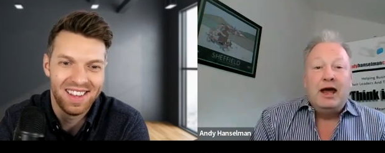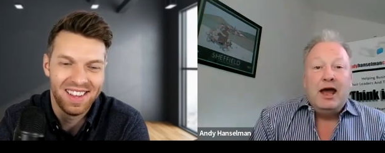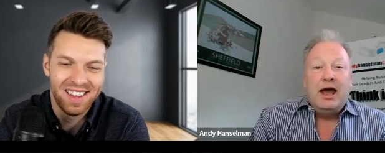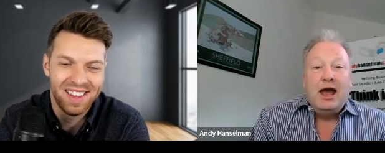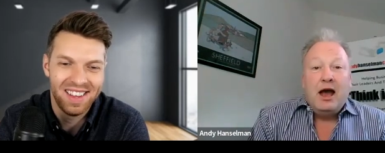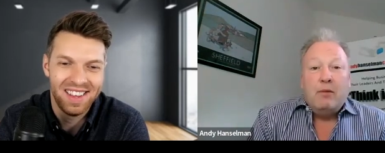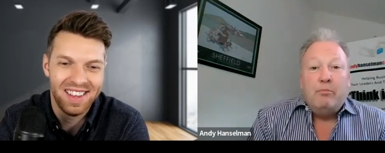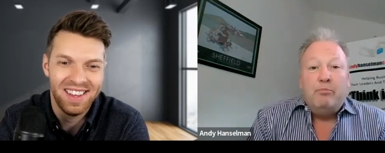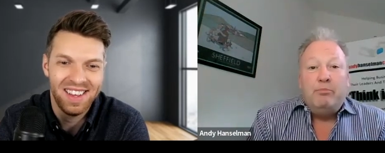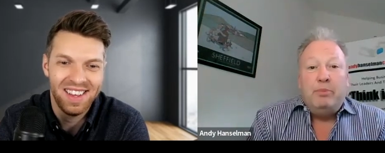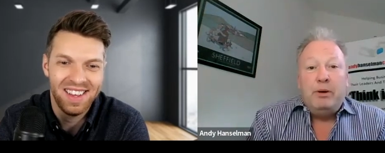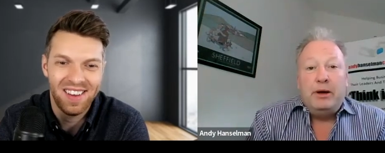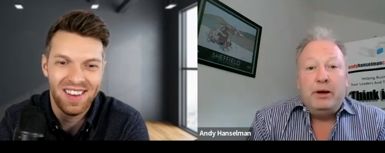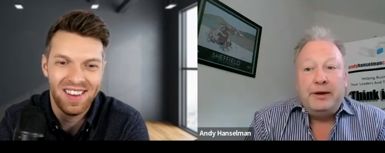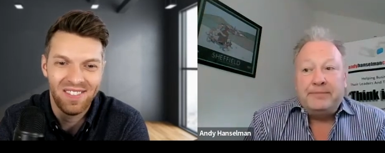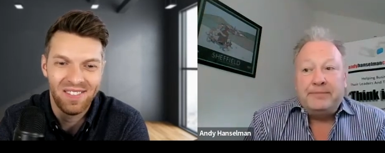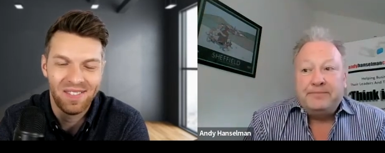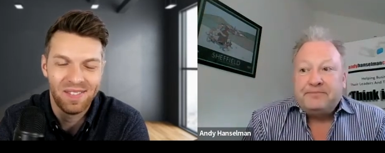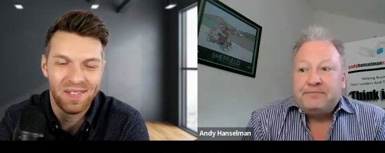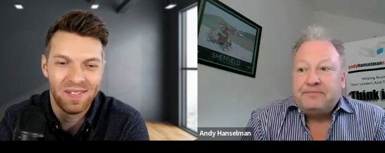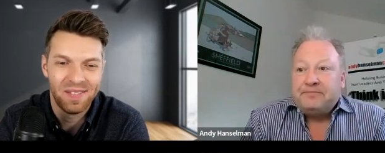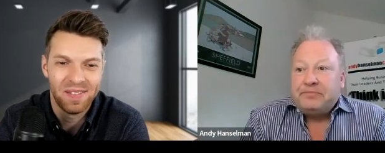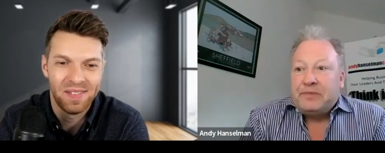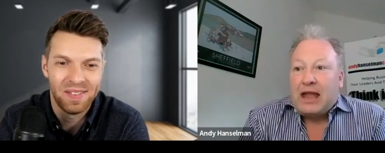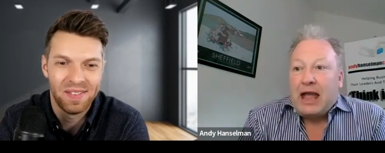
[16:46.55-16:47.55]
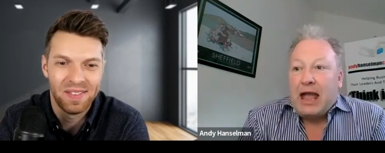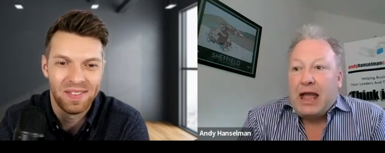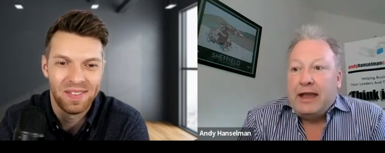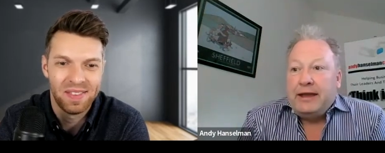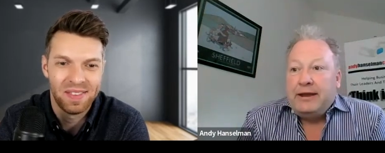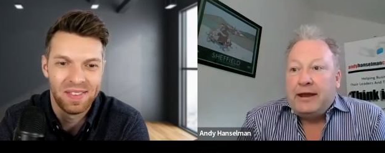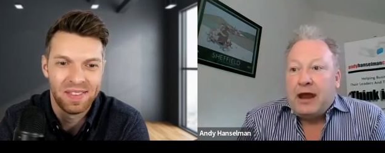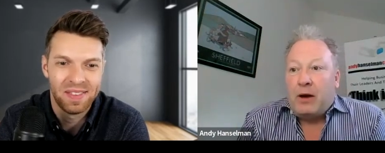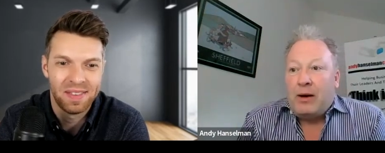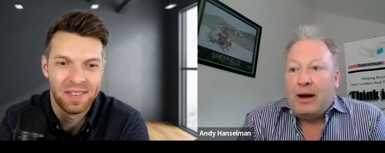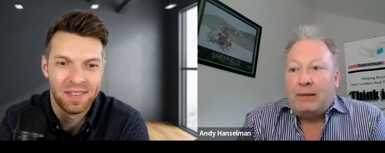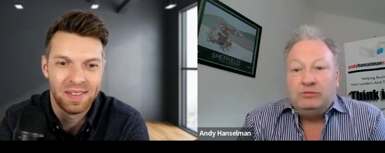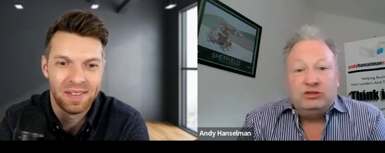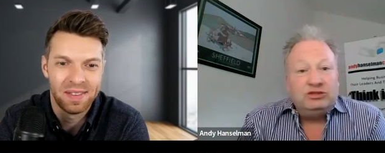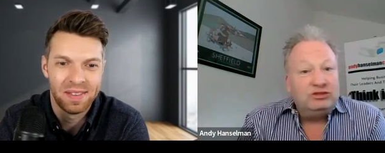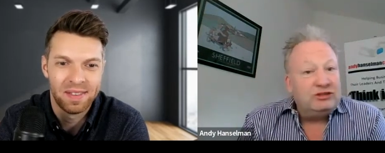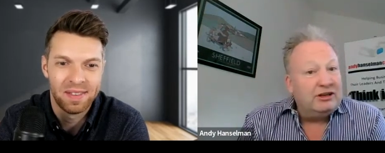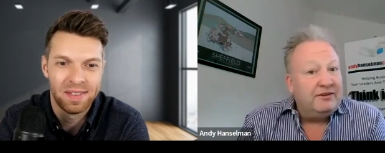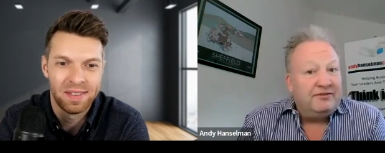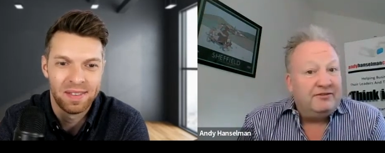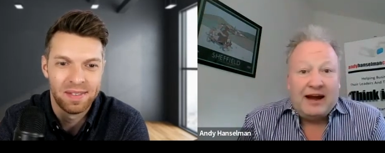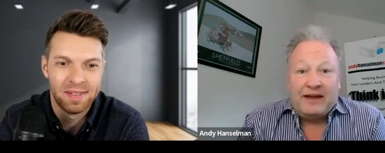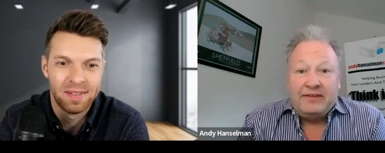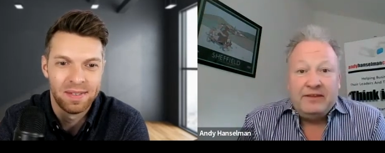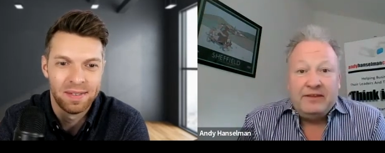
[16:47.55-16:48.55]
Speaker 1: Yeah. But, you know, I'm just
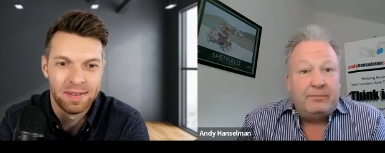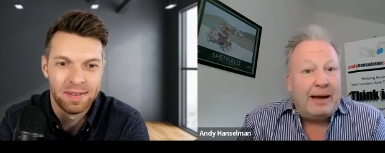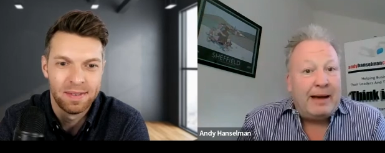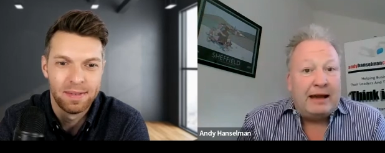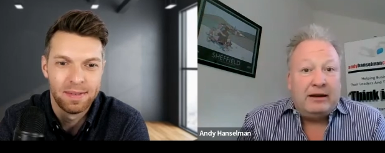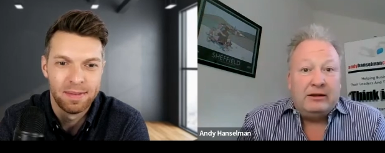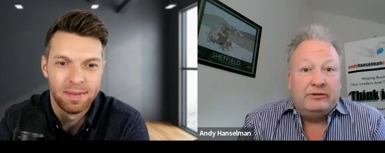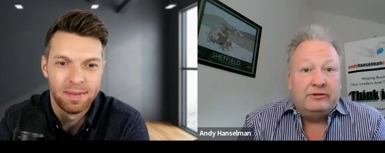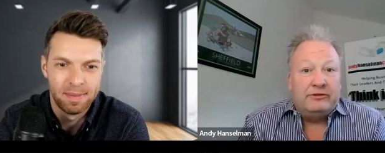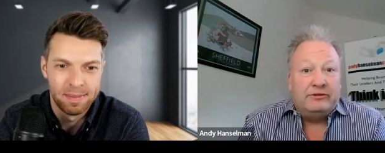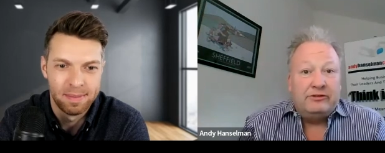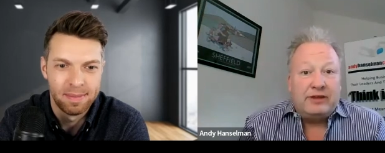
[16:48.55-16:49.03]
trying to find the balance.